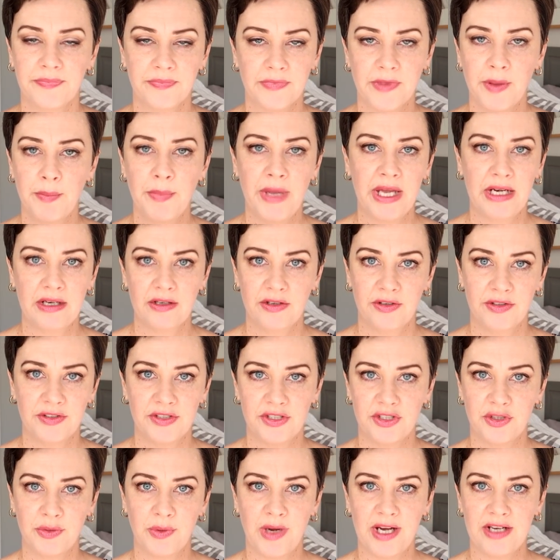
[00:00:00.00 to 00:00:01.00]
the medical
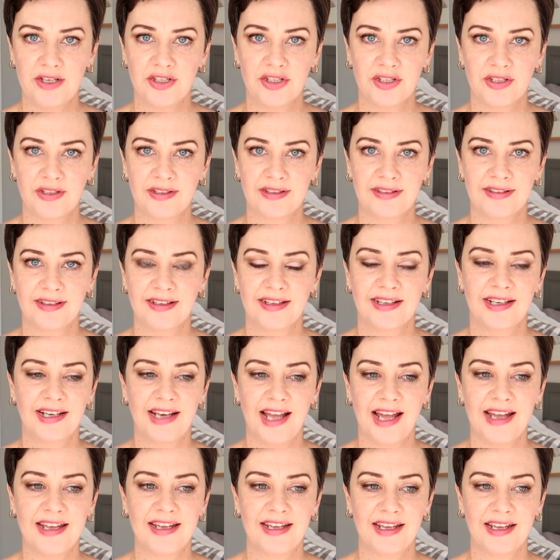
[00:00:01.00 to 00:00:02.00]
situation,
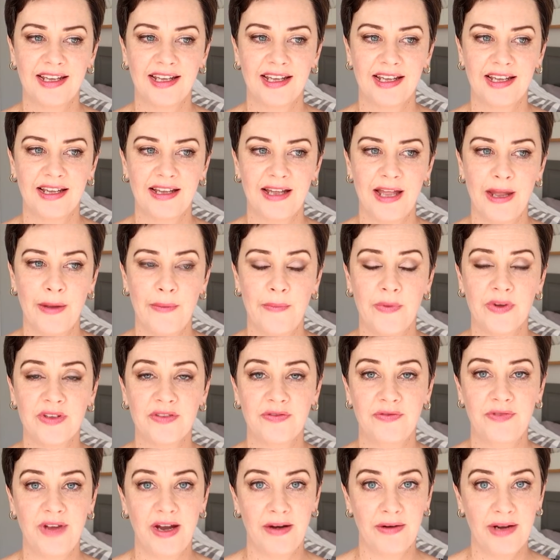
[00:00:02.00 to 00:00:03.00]
like it was
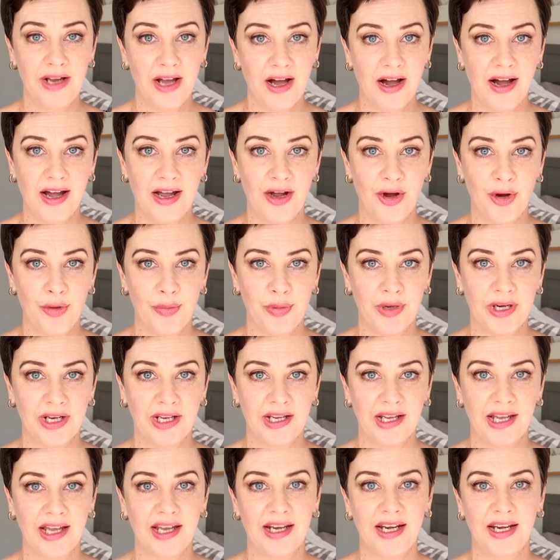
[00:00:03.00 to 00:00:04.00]
very
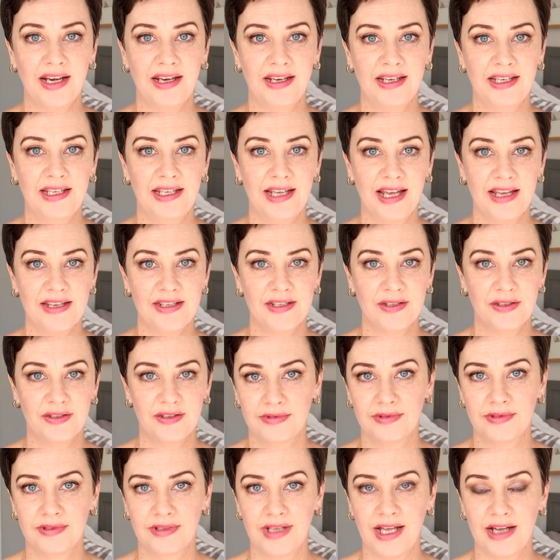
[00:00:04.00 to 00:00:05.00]
eye-opening and yes,
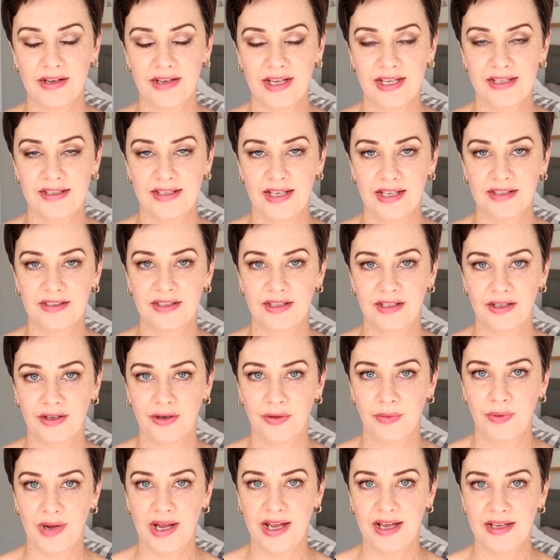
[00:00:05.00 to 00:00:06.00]
our kids had to look
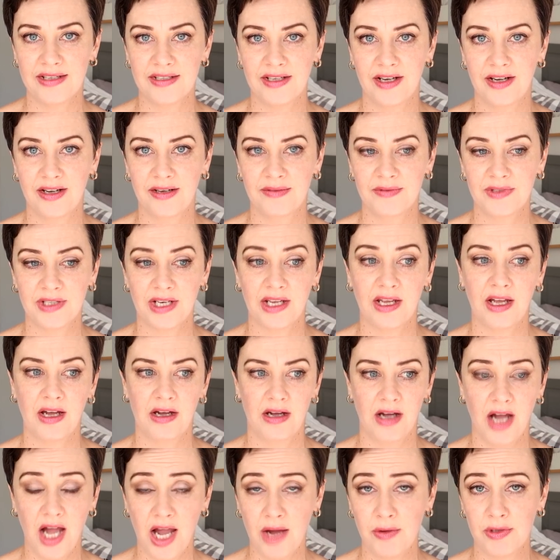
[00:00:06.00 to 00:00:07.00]
away at times, like
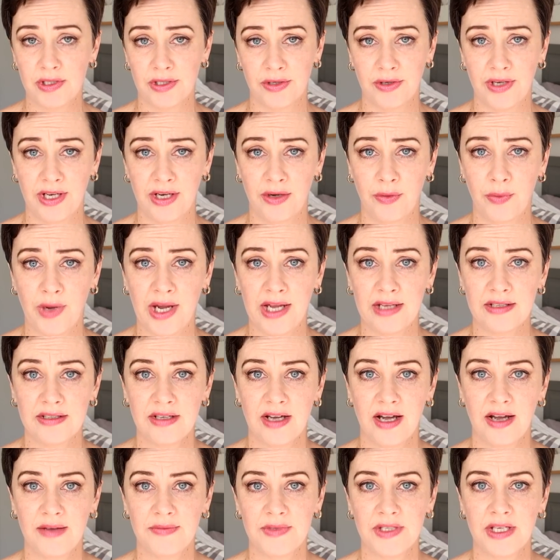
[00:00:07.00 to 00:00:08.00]
I was looking away at
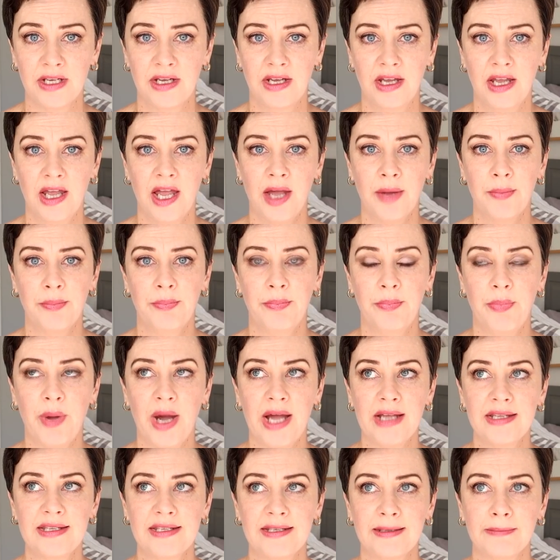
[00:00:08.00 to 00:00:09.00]
times,
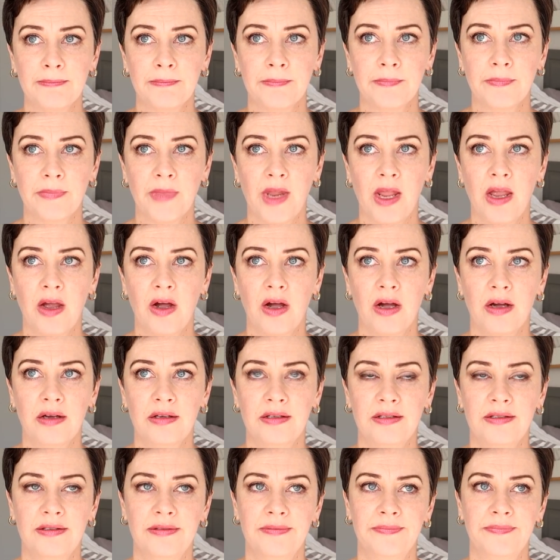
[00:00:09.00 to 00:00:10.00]
but
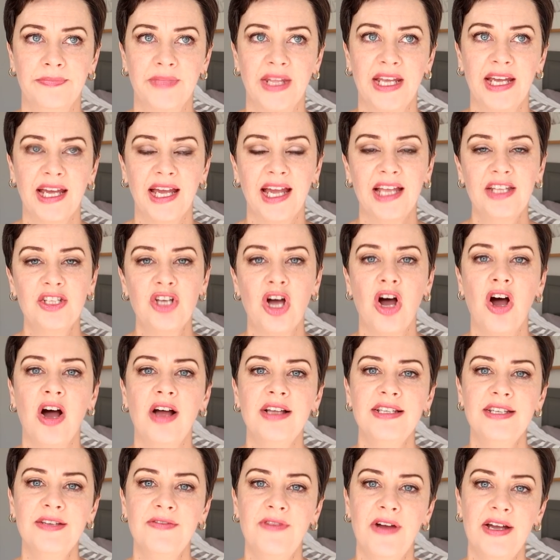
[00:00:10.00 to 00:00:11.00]
it's
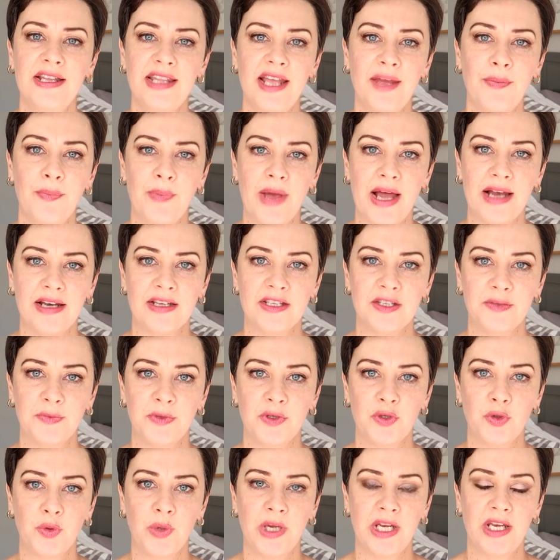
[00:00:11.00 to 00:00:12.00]
hard to find that balance
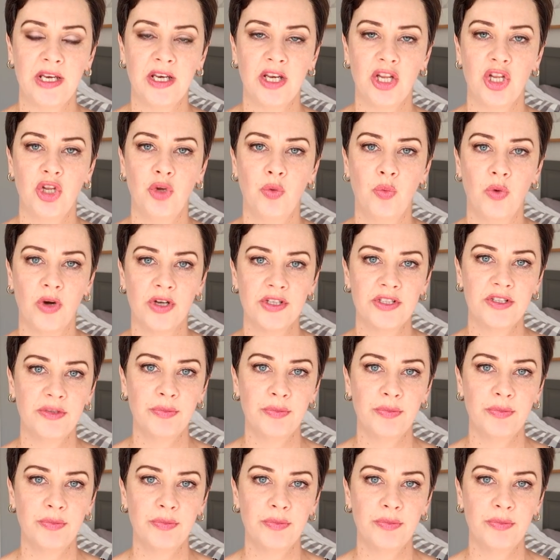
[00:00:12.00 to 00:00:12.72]
between you want